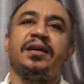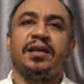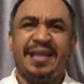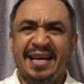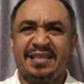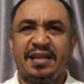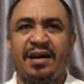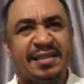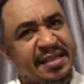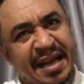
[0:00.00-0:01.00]
Yes, now. I
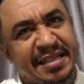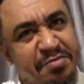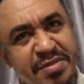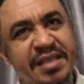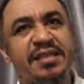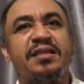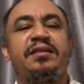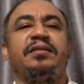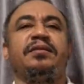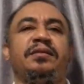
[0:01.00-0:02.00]
said, that's meat.
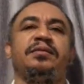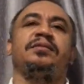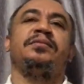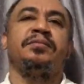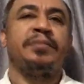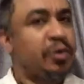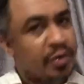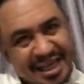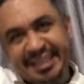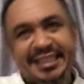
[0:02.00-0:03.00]
Make
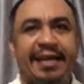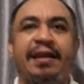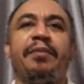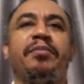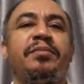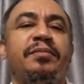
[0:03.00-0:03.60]
una share am.